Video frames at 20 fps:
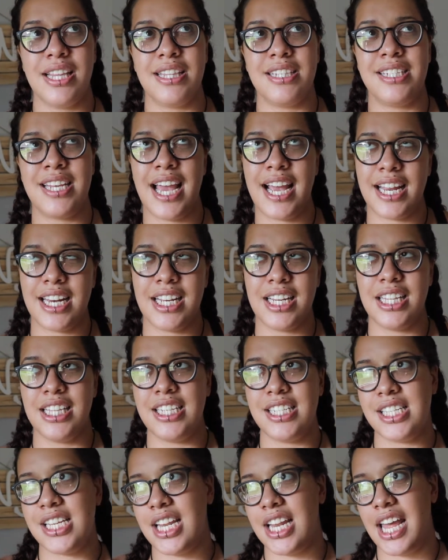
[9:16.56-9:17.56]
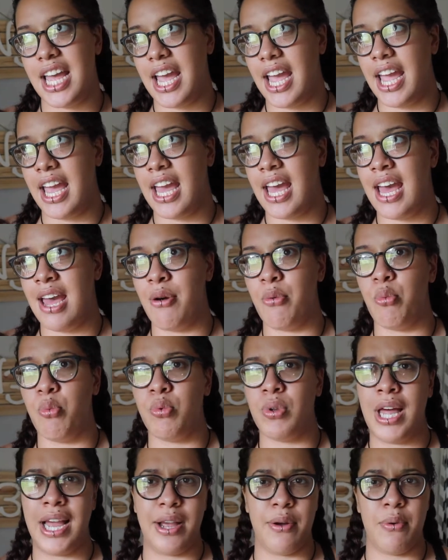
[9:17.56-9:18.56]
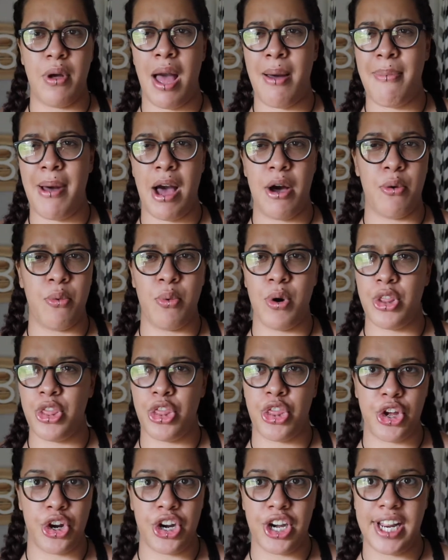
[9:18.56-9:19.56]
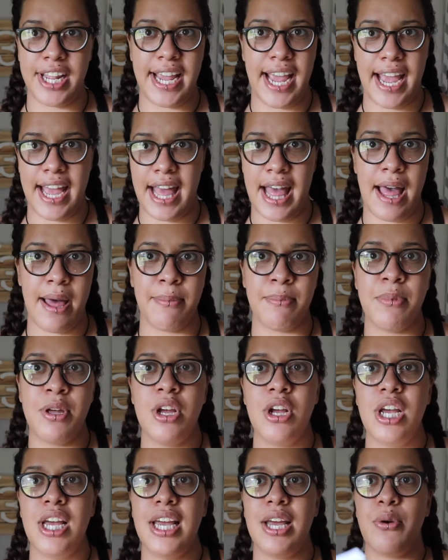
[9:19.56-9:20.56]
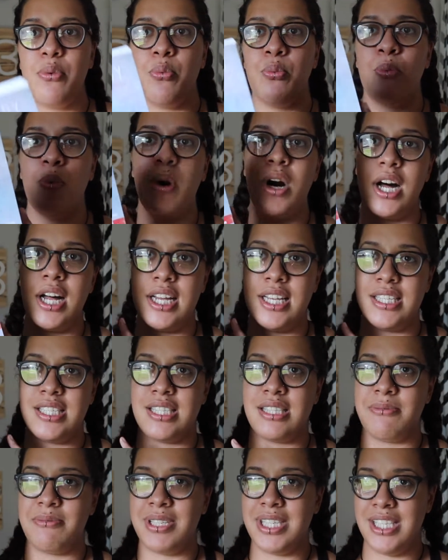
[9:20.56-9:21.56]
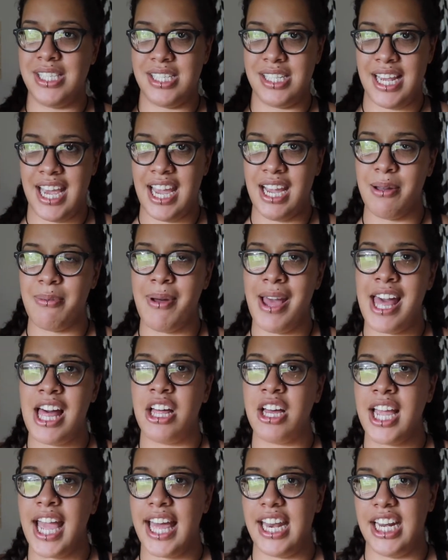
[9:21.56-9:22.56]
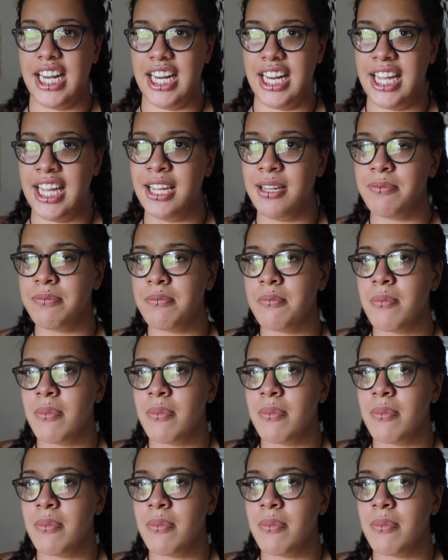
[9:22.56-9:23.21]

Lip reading: technically today at like about 1:30 a.m. was The Mistake by Elle Kennedy.